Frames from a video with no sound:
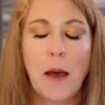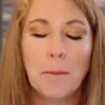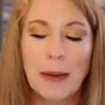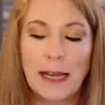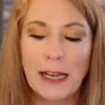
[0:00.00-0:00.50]

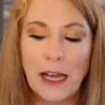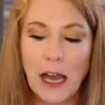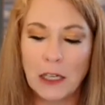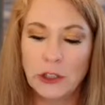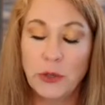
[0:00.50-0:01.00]

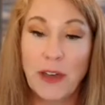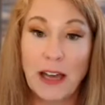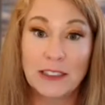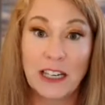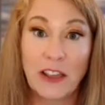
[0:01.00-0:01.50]
by
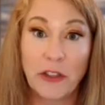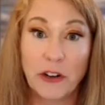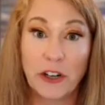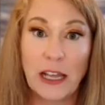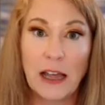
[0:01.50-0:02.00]

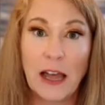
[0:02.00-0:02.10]
2030.